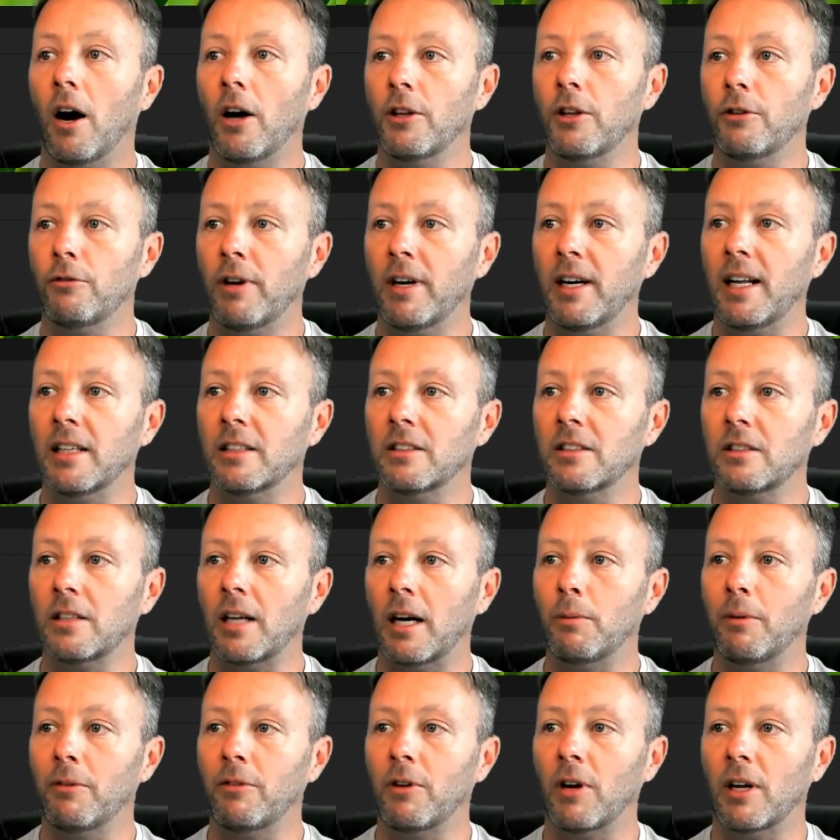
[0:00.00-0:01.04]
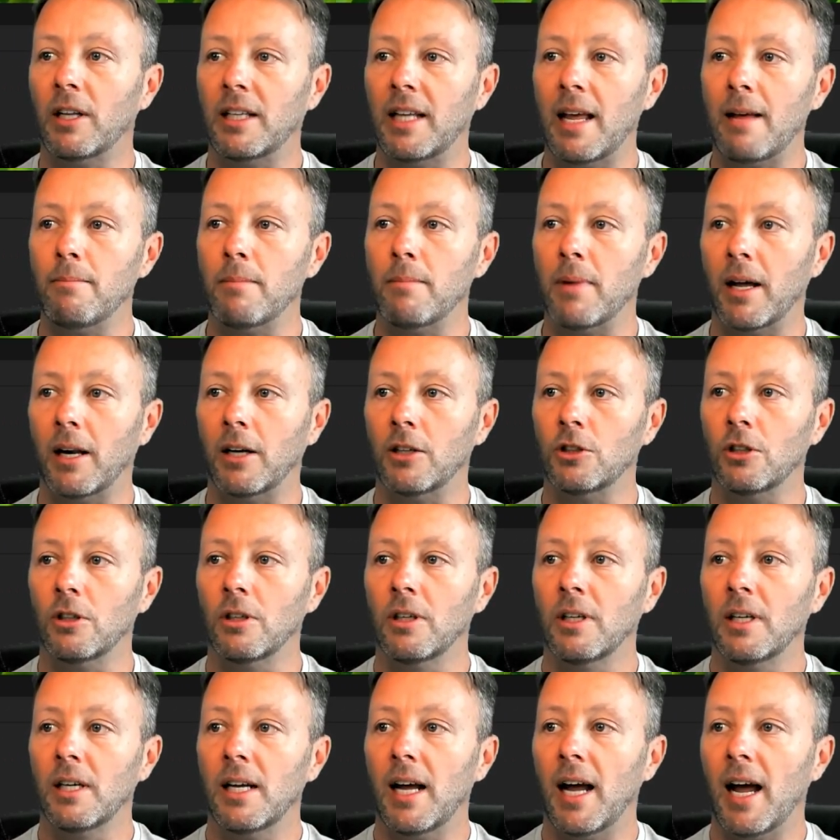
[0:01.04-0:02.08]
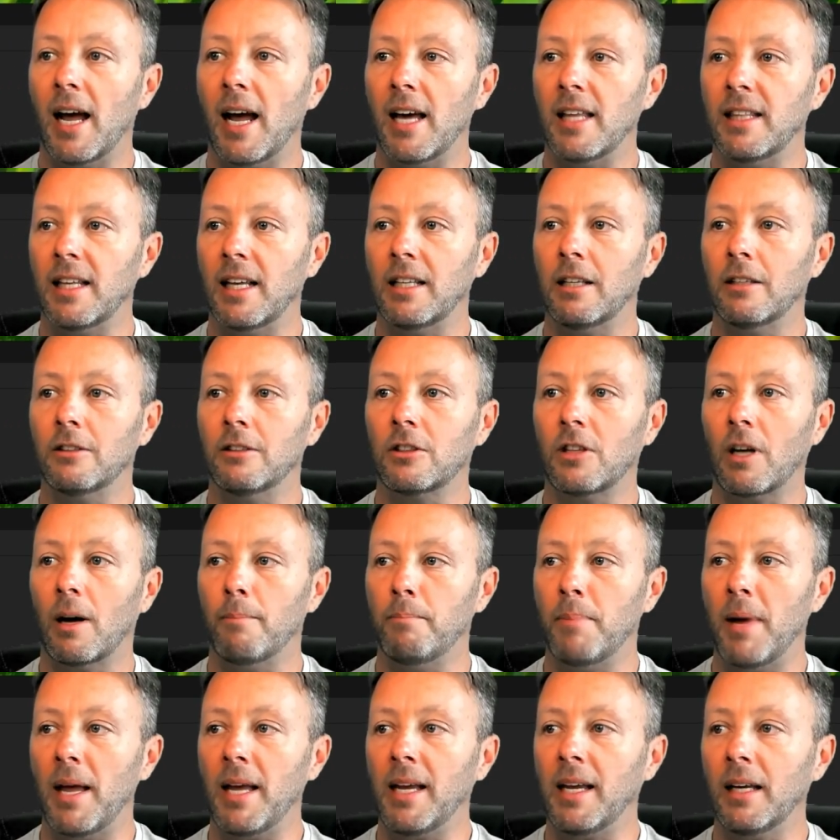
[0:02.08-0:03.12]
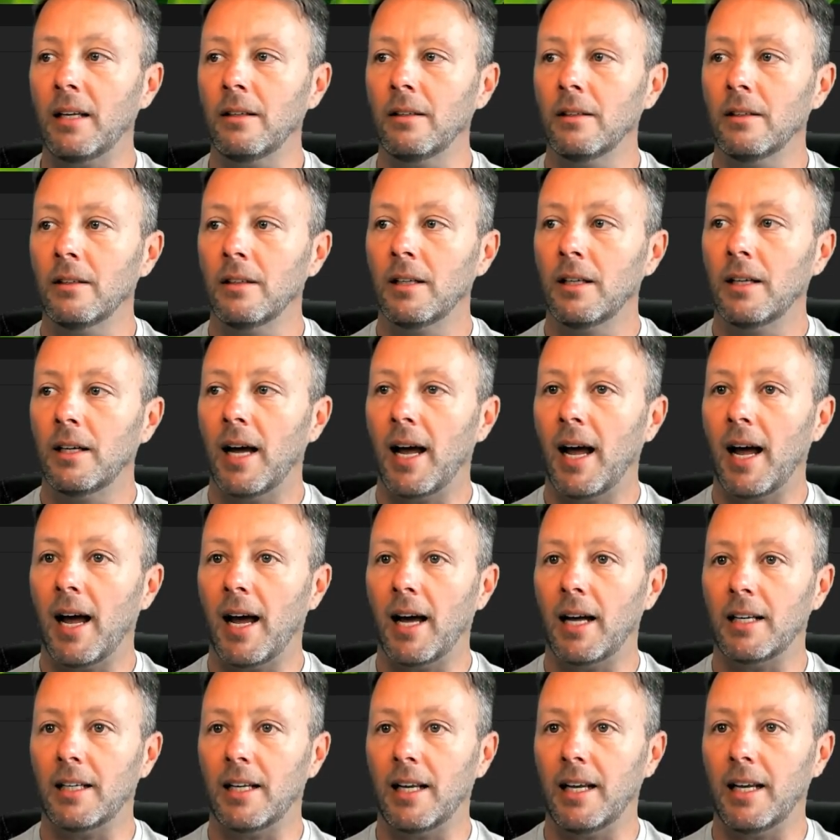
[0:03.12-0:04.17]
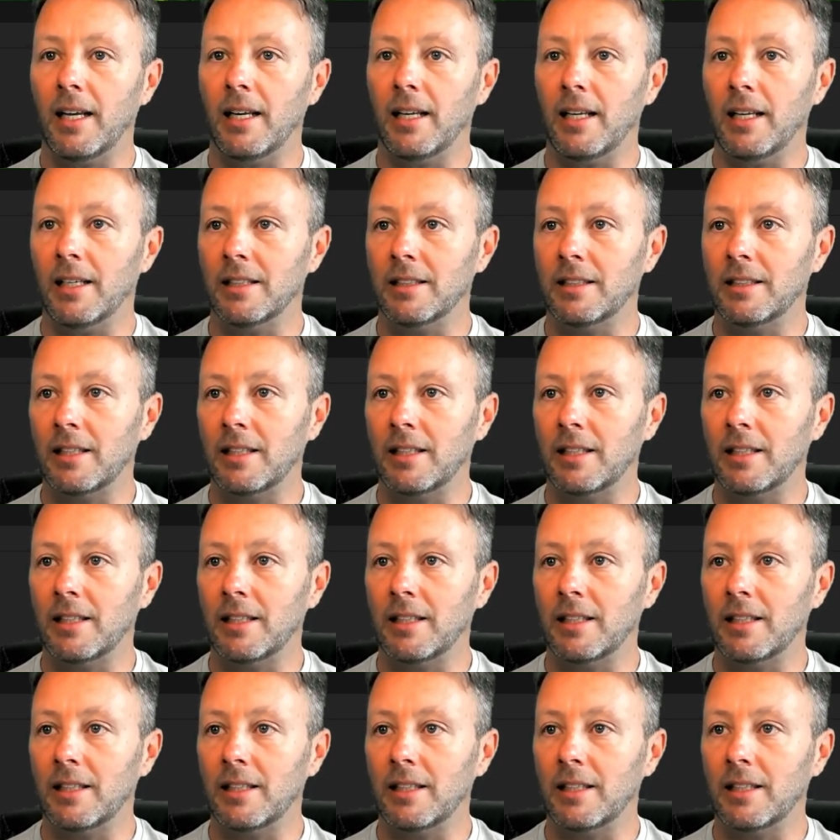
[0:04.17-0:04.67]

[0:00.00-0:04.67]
on the right hand side, we've got game manager and then it's got bacon and it is